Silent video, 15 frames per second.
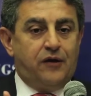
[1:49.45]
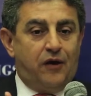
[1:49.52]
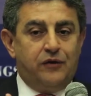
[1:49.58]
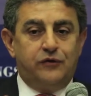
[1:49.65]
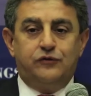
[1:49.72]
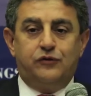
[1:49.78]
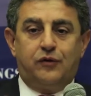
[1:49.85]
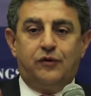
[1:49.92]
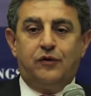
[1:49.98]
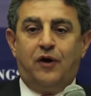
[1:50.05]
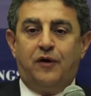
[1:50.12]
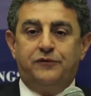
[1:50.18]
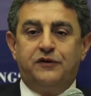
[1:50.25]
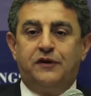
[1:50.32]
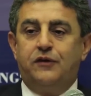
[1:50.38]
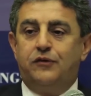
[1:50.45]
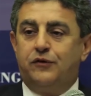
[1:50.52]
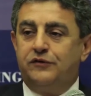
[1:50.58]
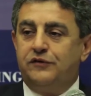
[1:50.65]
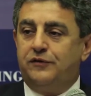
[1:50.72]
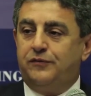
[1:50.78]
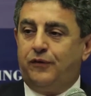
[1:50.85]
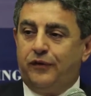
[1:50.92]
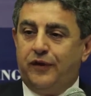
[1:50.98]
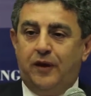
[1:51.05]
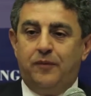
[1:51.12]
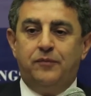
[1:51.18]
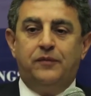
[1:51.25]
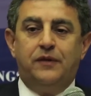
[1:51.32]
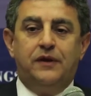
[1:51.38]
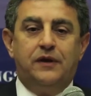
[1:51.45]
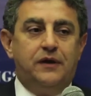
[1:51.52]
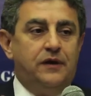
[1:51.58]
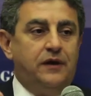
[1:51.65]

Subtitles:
guarantor of security for them.